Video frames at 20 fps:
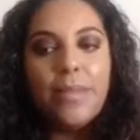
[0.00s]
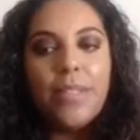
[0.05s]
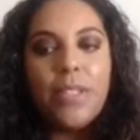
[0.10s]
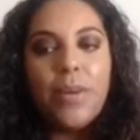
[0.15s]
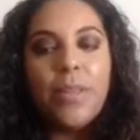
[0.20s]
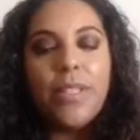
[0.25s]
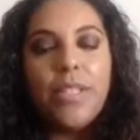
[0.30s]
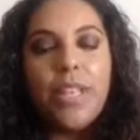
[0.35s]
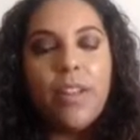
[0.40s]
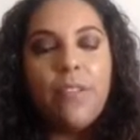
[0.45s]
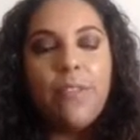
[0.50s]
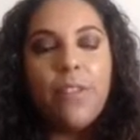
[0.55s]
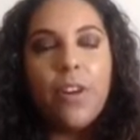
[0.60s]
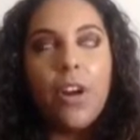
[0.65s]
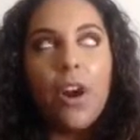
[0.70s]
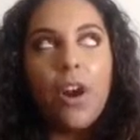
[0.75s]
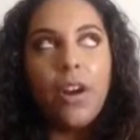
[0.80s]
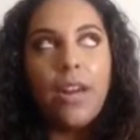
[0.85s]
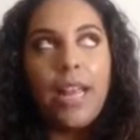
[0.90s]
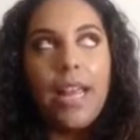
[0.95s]
so it's good for
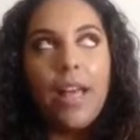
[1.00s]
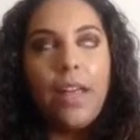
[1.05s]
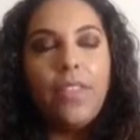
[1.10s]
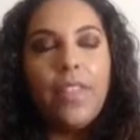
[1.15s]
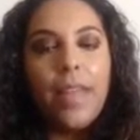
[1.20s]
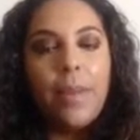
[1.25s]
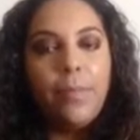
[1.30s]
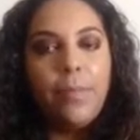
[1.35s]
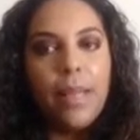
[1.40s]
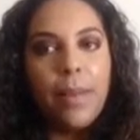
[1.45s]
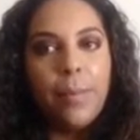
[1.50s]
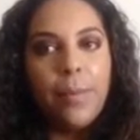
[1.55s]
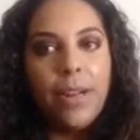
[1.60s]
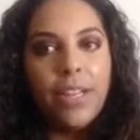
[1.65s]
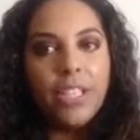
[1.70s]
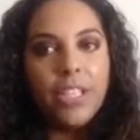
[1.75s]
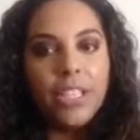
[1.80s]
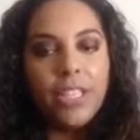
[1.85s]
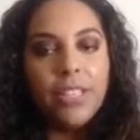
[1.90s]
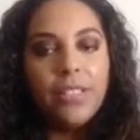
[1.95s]
heart health and blood
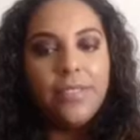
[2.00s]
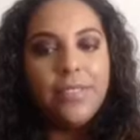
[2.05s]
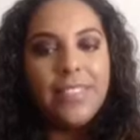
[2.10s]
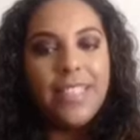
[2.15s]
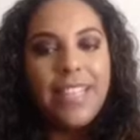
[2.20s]
pressure.